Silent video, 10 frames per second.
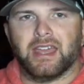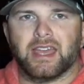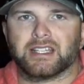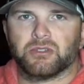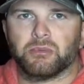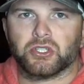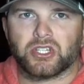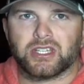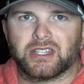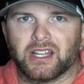as you
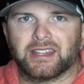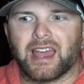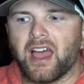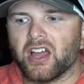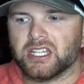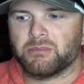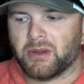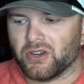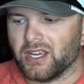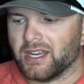push into like that ice
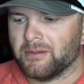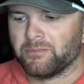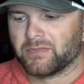period.